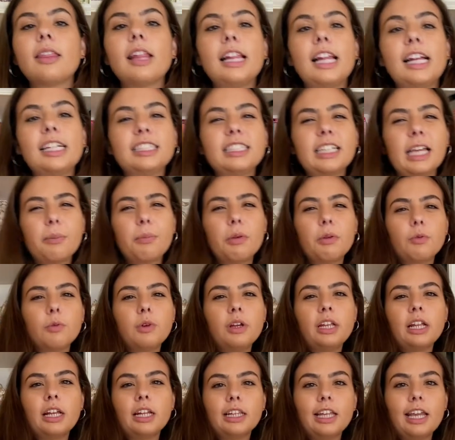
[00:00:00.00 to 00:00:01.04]
the last thing I've been
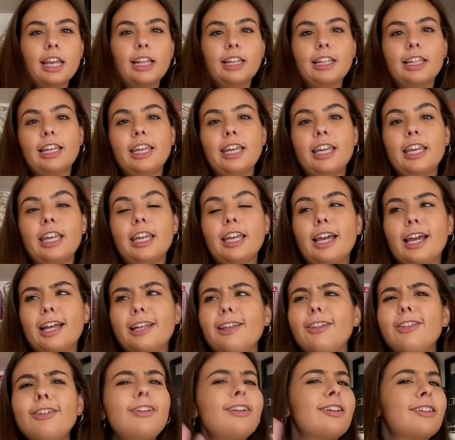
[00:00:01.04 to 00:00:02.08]
reading lately,
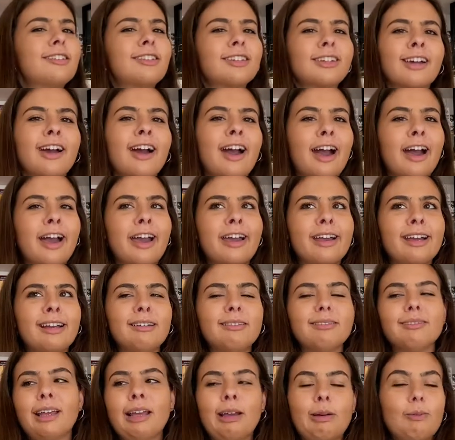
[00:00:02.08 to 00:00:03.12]
another
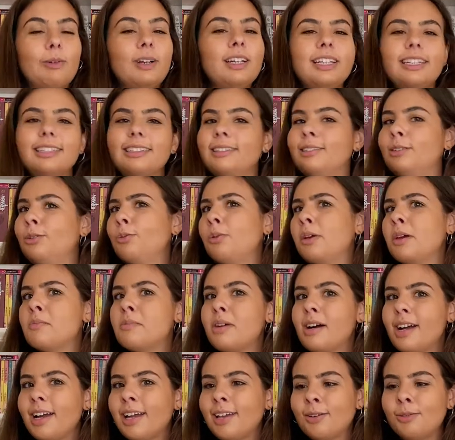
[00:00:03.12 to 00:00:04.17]
isekai. Like, what? Who am
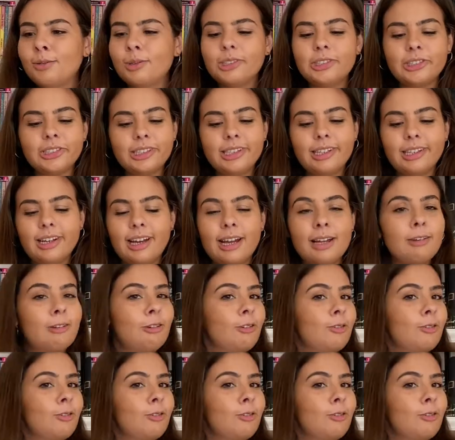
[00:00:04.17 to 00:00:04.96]
I? Who is she? I do